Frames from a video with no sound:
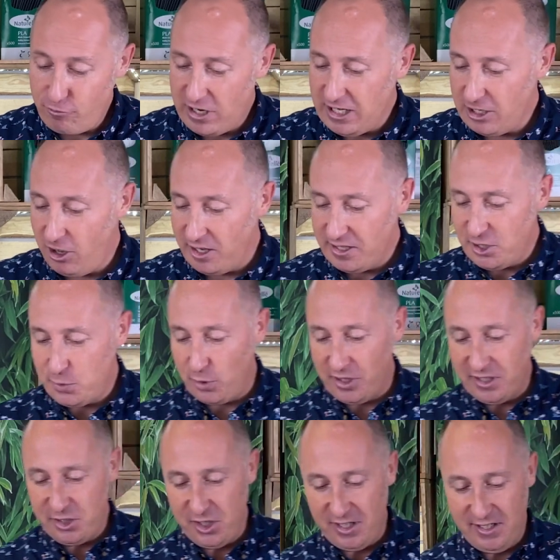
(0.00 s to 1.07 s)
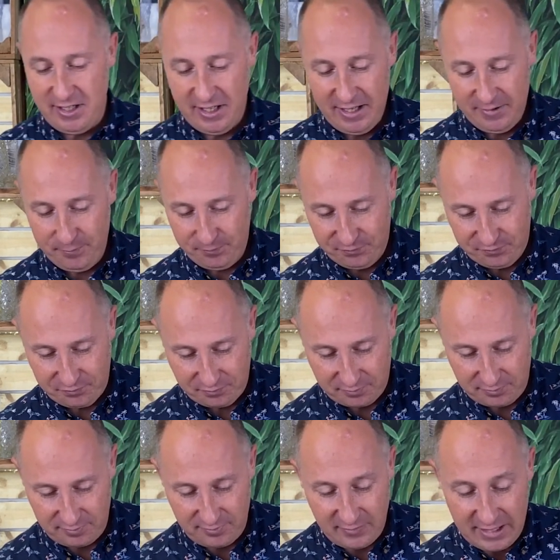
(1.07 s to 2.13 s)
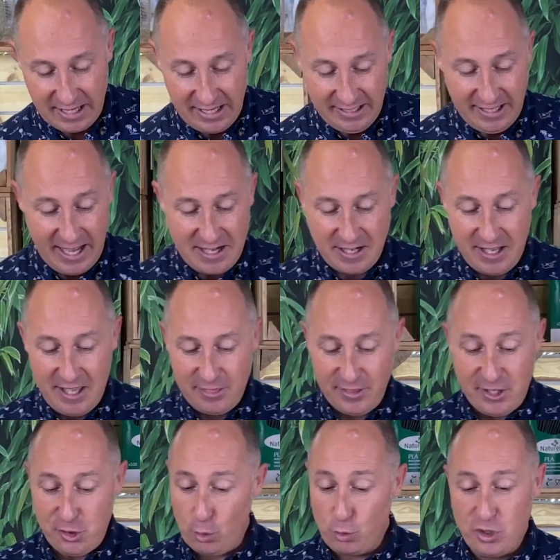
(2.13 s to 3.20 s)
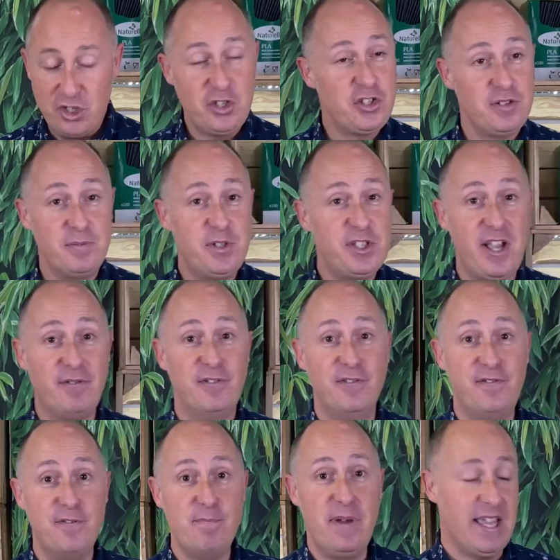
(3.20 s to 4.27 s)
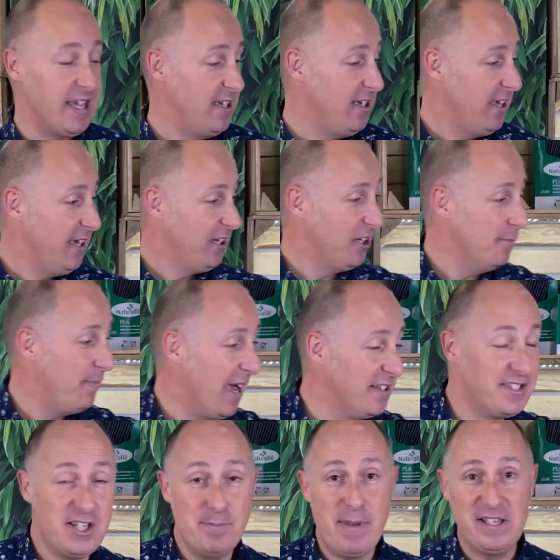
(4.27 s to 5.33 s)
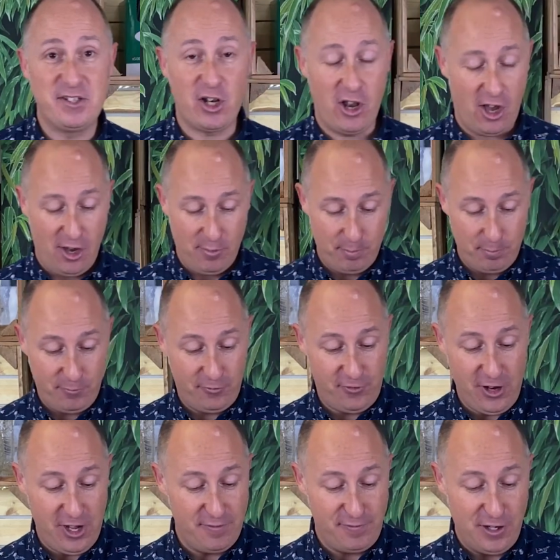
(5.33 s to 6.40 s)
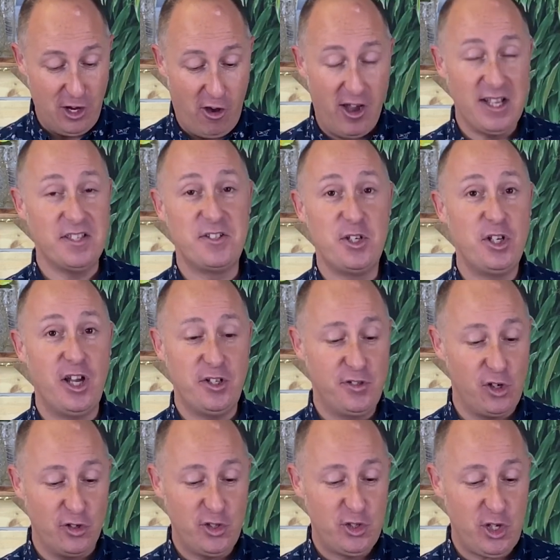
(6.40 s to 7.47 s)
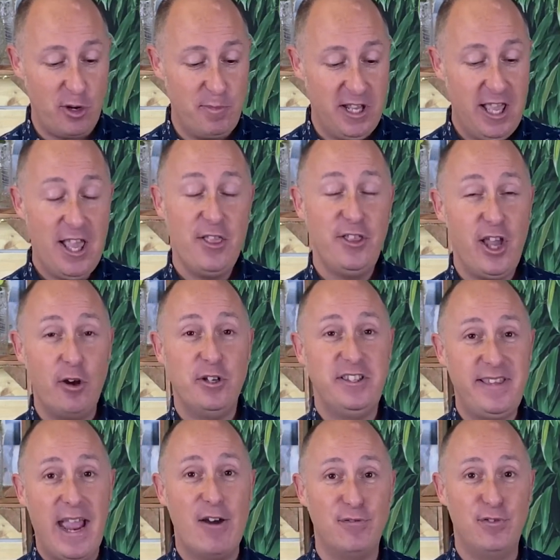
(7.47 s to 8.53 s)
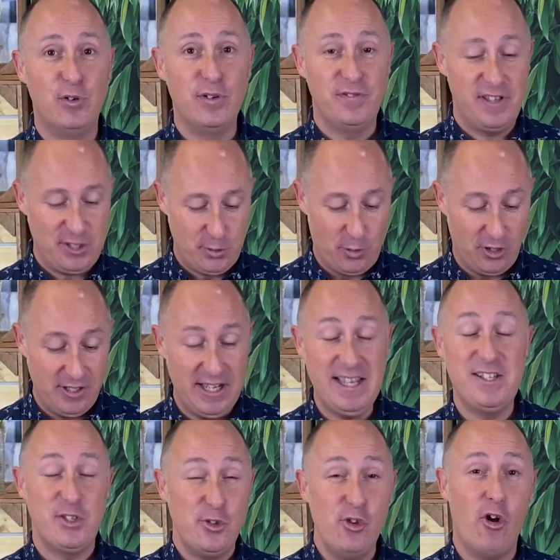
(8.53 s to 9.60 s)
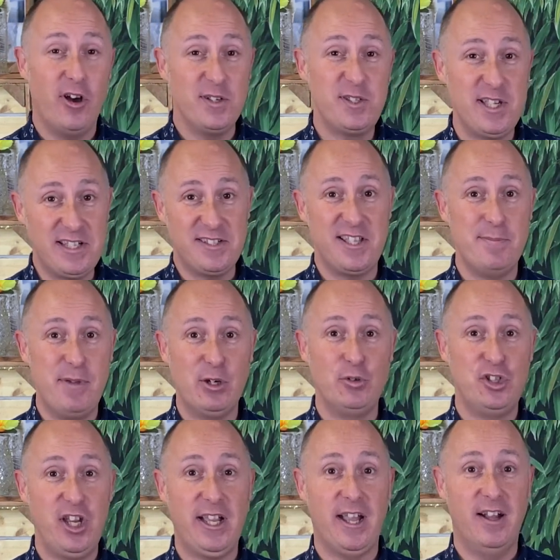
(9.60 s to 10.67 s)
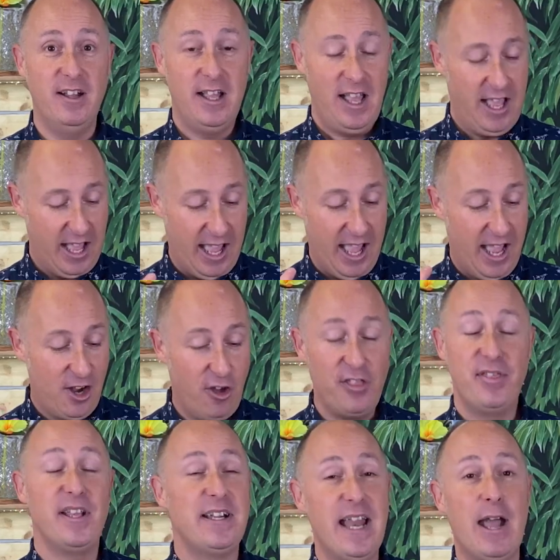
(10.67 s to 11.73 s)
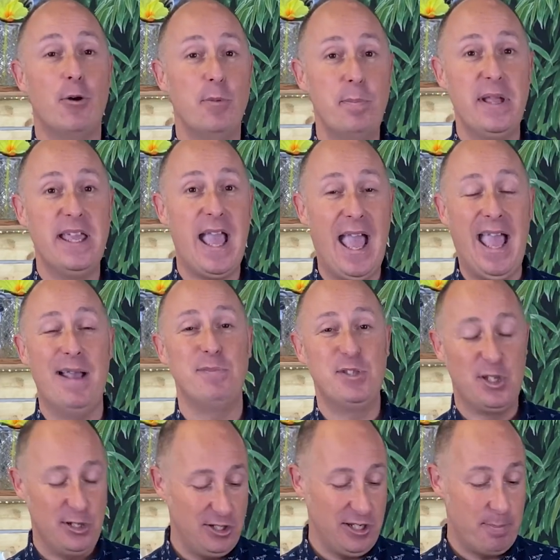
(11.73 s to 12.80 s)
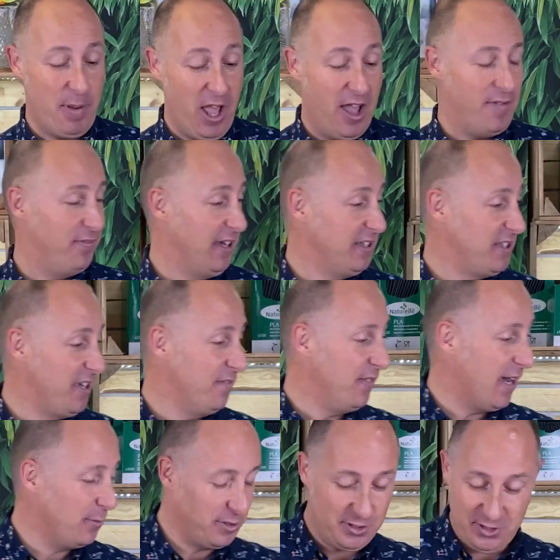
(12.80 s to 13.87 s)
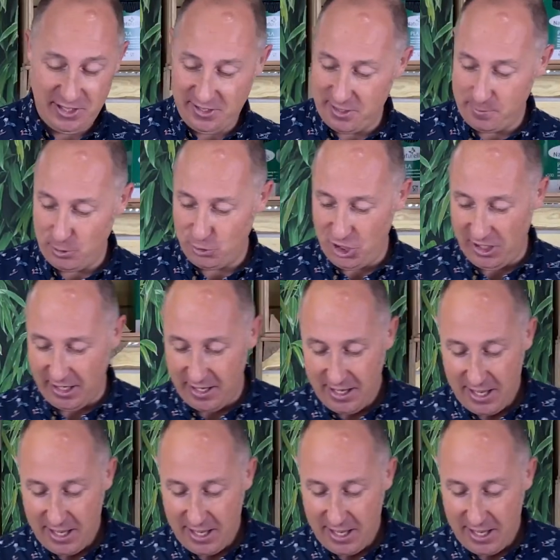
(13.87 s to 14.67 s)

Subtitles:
really like this one actually. Again, these all just suffer for me compared to the Mezclar. For lines, you know, you've got so many. The only downfall of this one is not a 60 mil jigger, and I think that would be absolutely perfect if that was a 60 mil jigger.